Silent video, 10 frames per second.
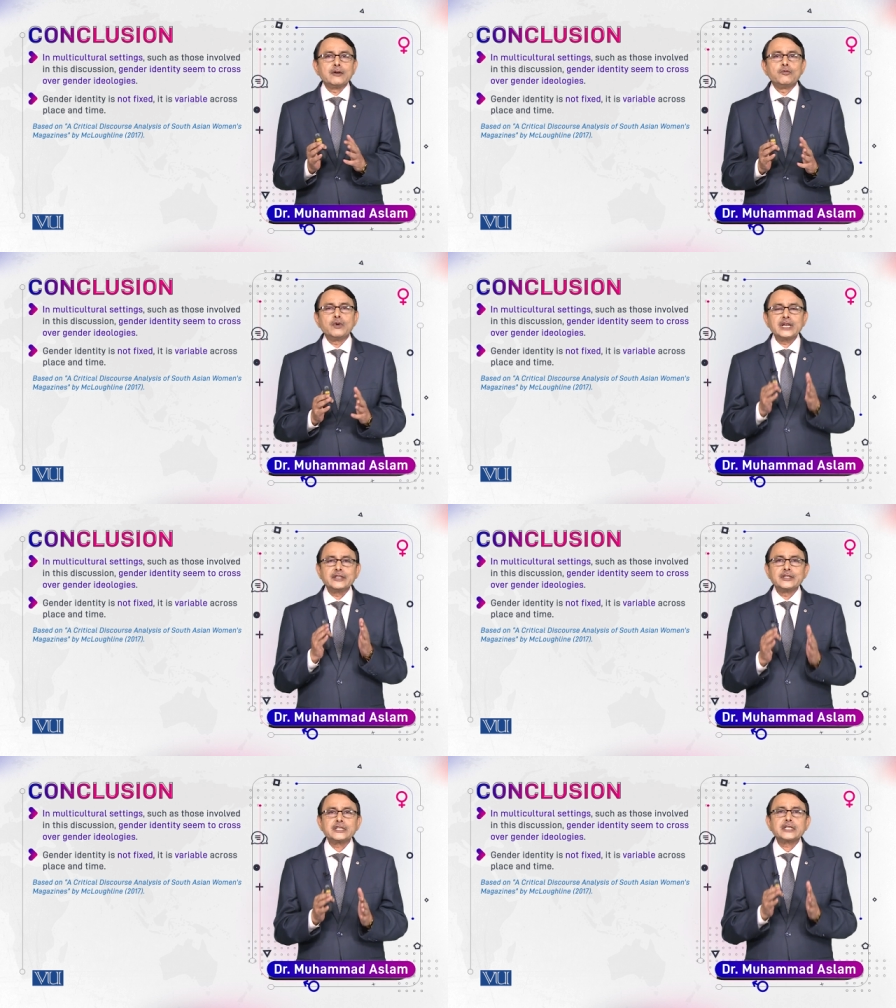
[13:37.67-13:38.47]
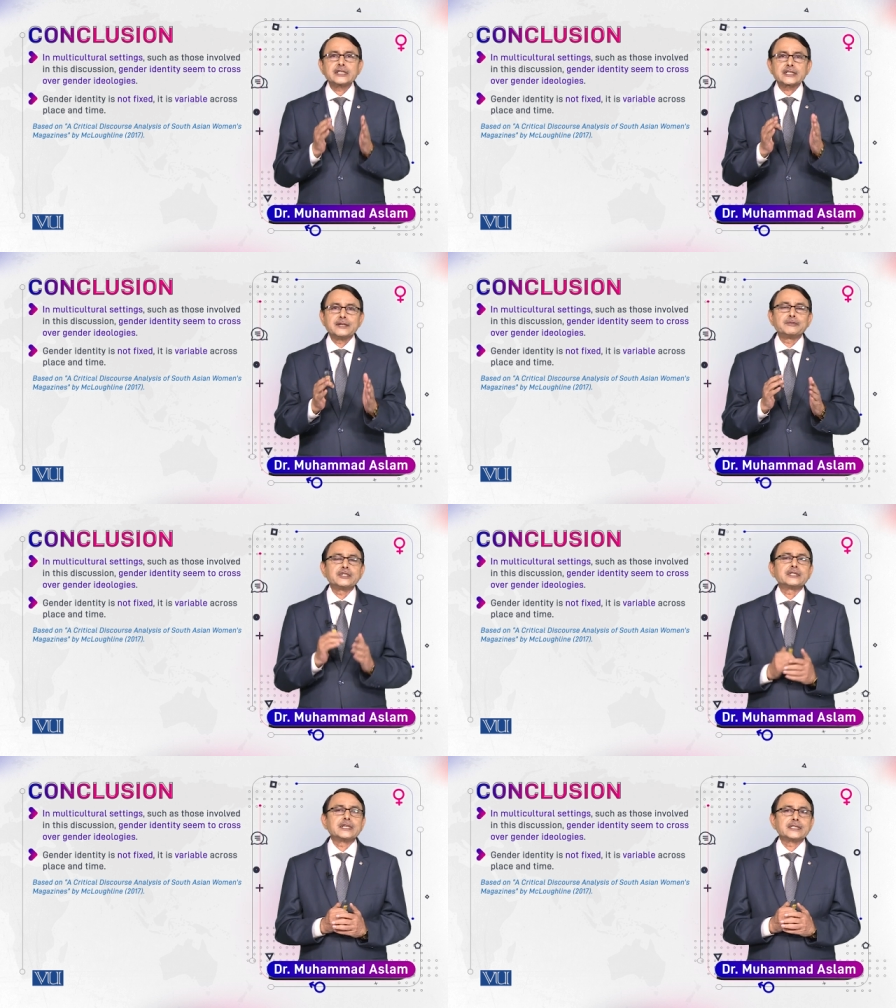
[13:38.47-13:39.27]
while reaching some
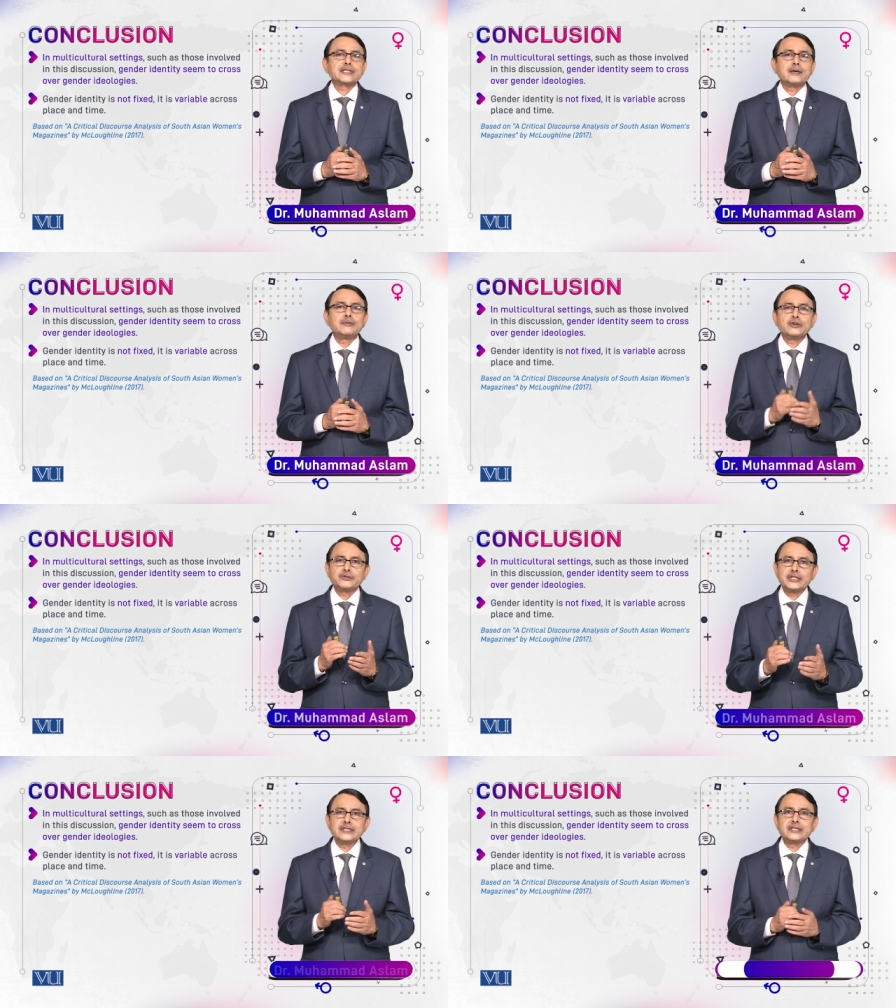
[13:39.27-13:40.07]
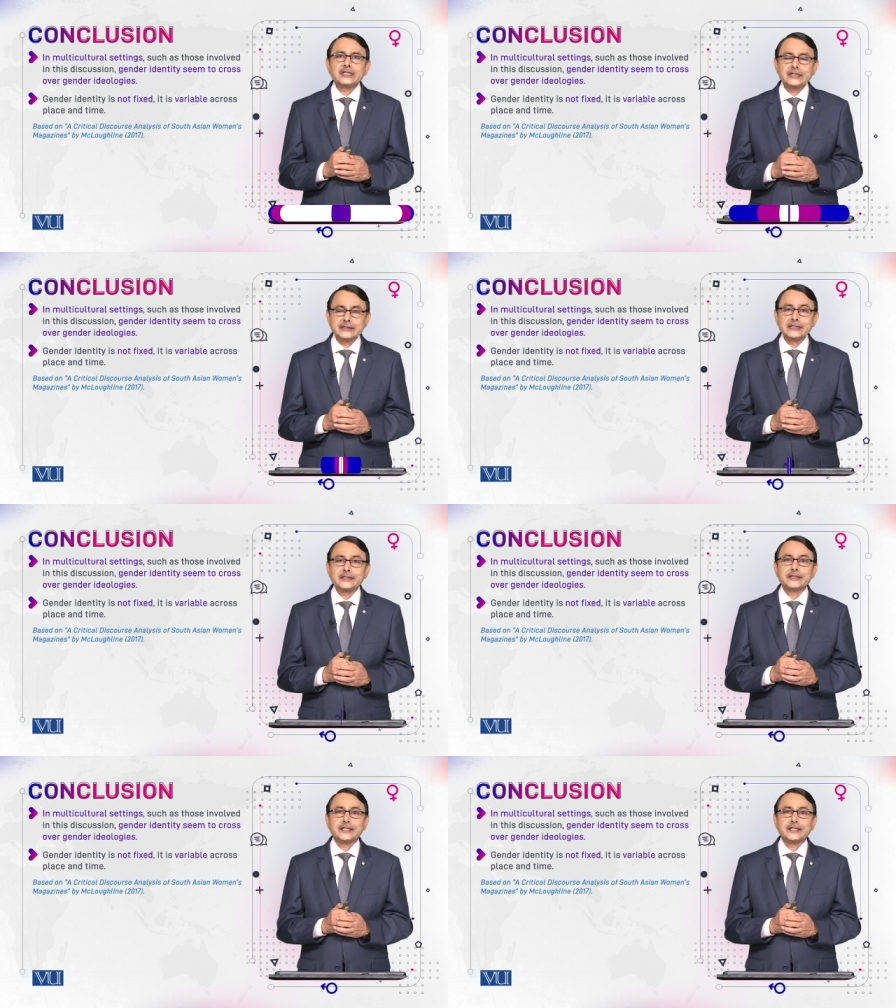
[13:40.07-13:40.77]
results about gender identity.